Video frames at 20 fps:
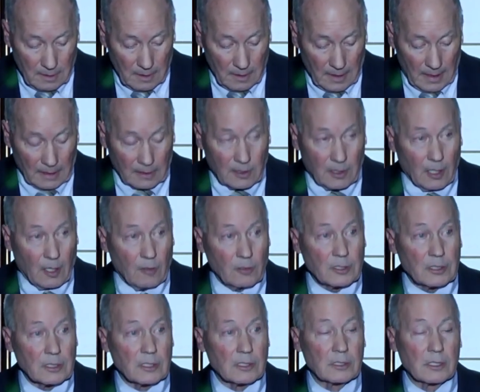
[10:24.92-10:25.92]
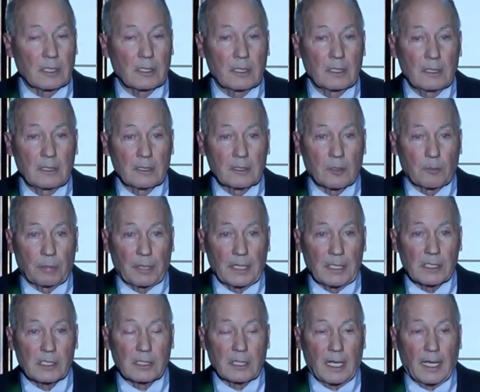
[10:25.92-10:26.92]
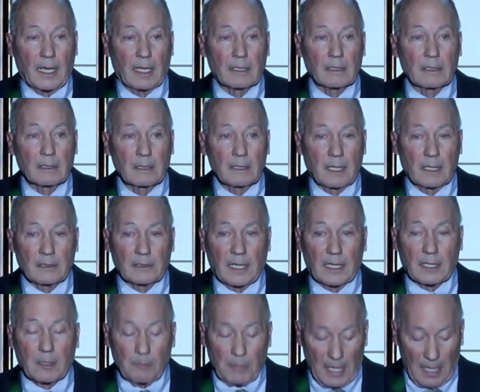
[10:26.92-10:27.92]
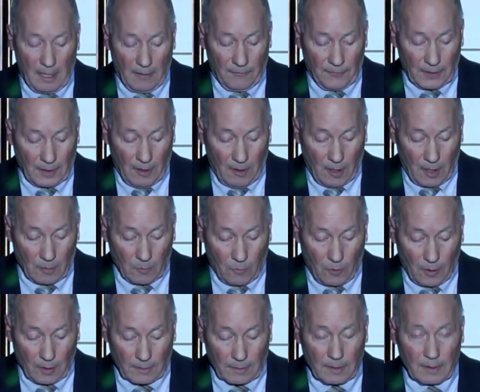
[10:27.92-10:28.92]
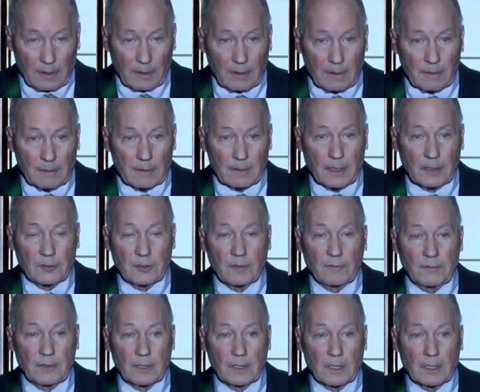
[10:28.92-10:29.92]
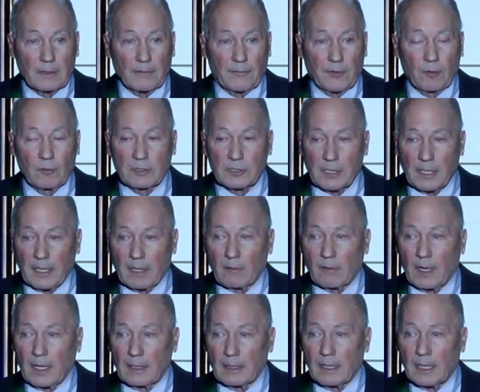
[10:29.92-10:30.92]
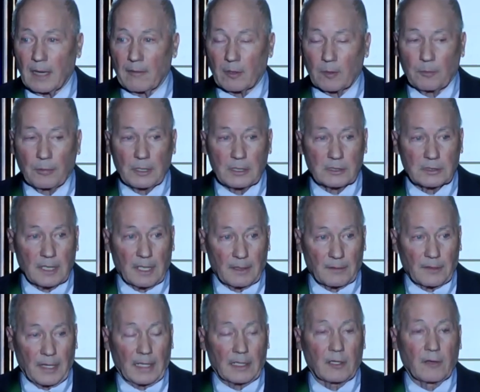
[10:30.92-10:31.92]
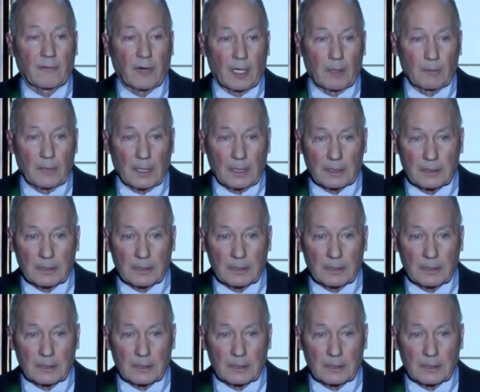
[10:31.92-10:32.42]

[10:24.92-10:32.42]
and coaches to please stand and take a bow for the hard work that you've done. If you would stand right now, I'd appreciate it. Thank you very much.